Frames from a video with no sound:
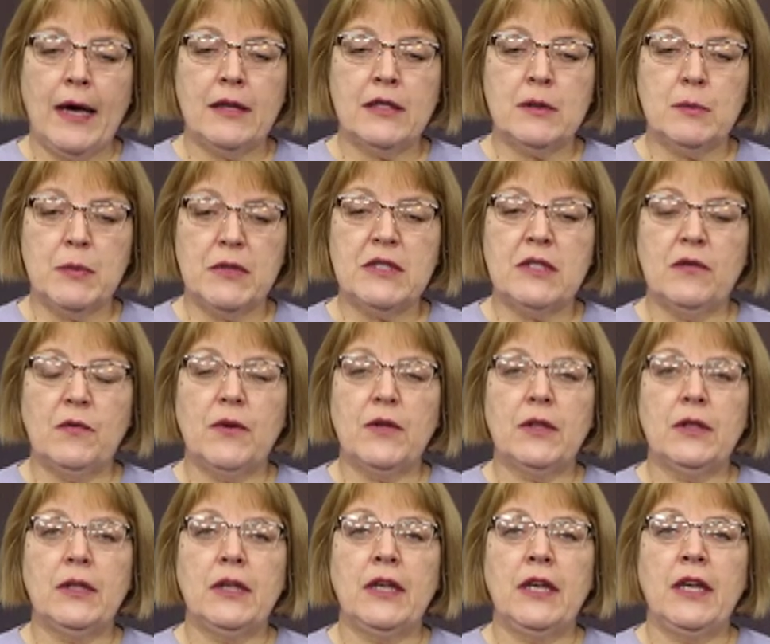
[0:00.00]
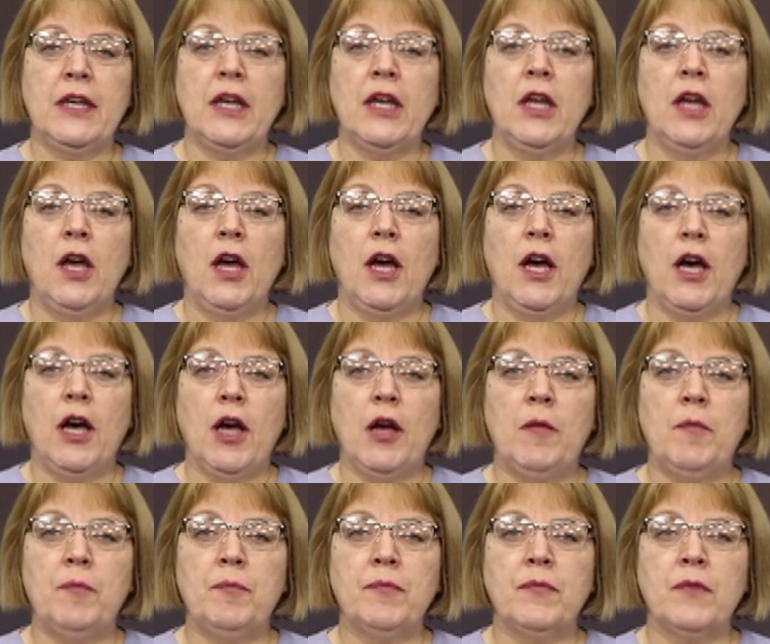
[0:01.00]
specifically
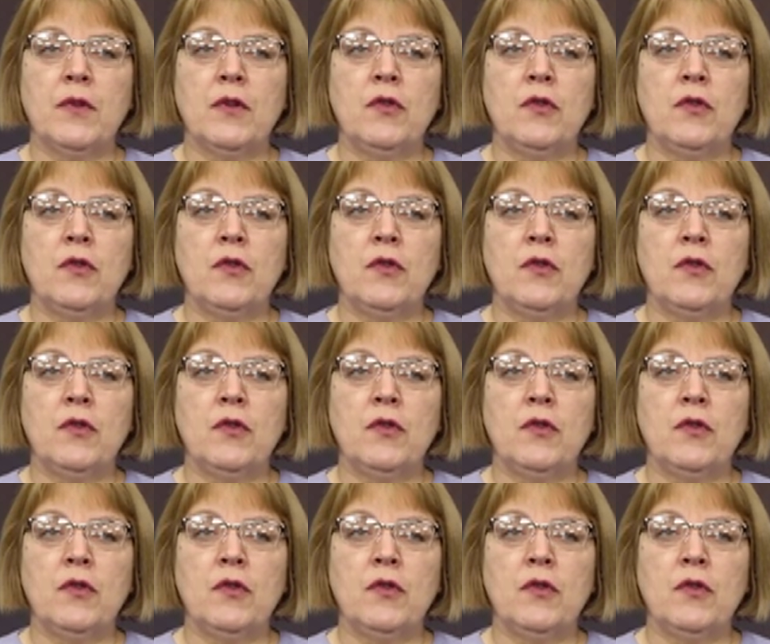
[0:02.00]
um,